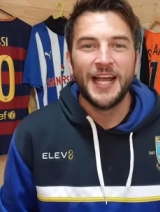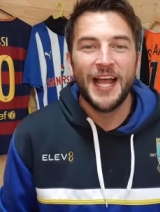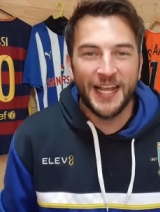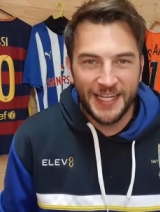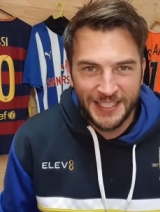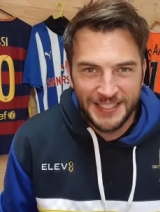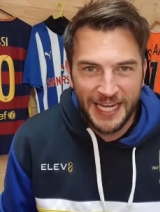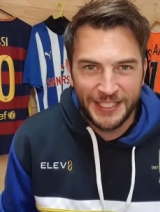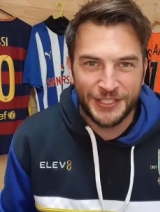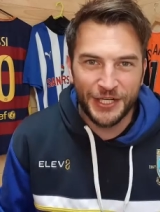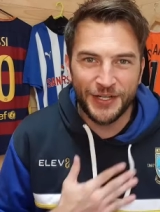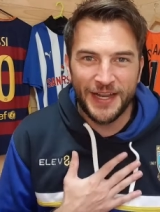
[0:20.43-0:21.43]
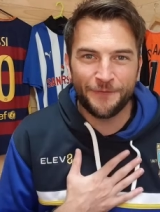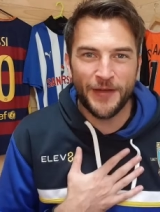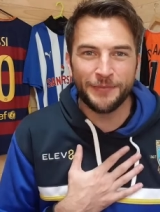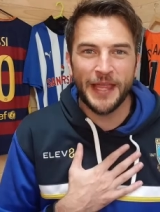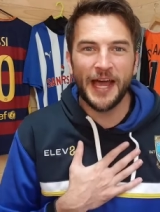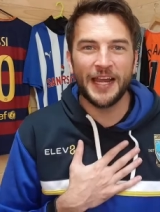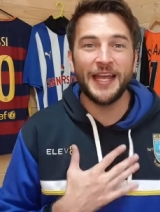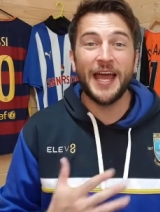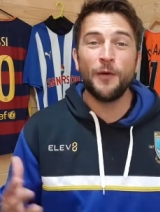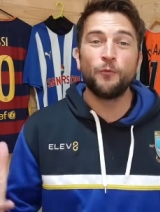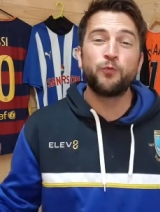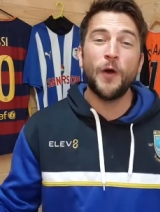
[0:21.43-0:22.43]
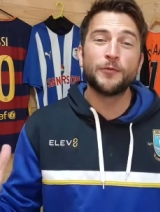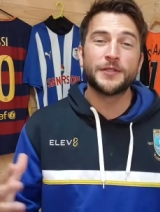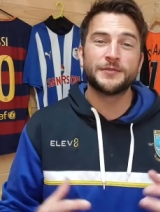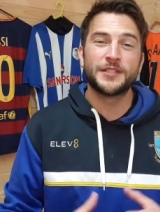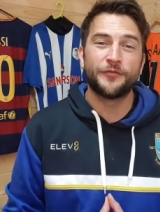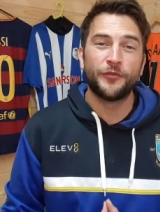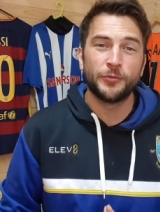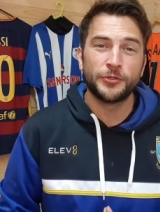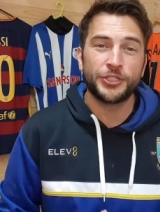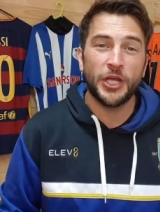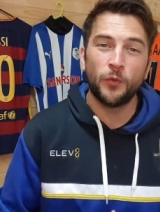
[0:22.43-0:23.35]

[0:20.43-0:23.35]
Hey guys, how you doing? FM Dal here, and welcome to the Football Show,